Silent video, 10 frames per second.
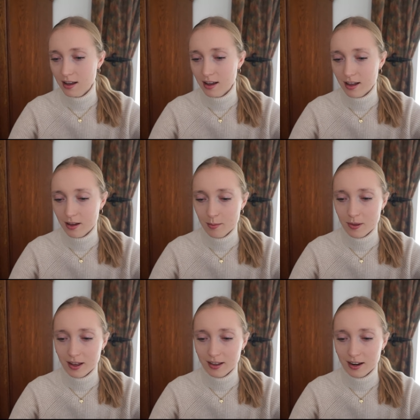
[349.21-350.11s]
I hope
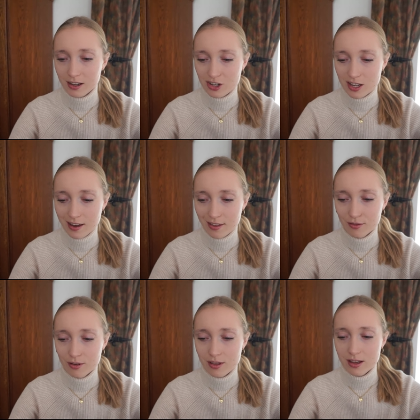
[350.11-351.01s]
that I can actually get
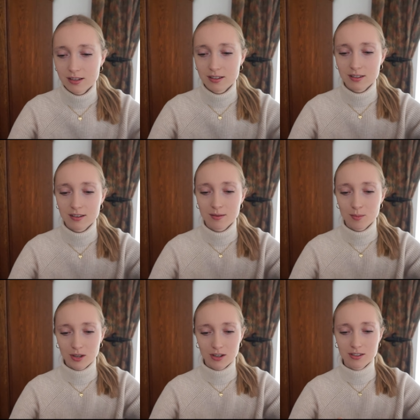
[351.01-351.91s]
through this
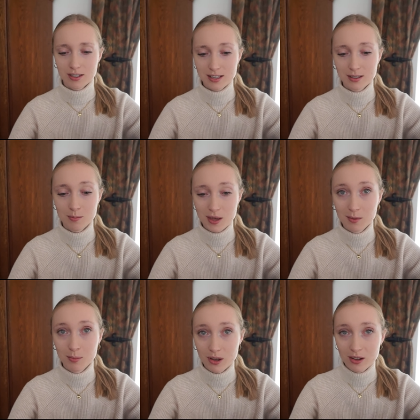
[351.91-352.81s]
because it's a
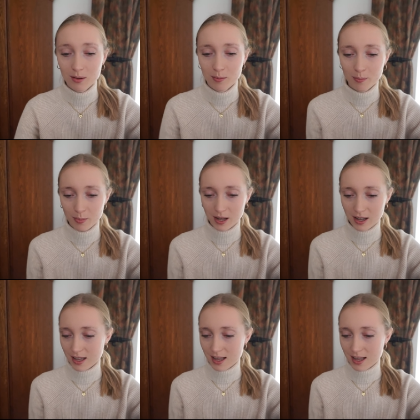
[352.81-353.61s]
big book, but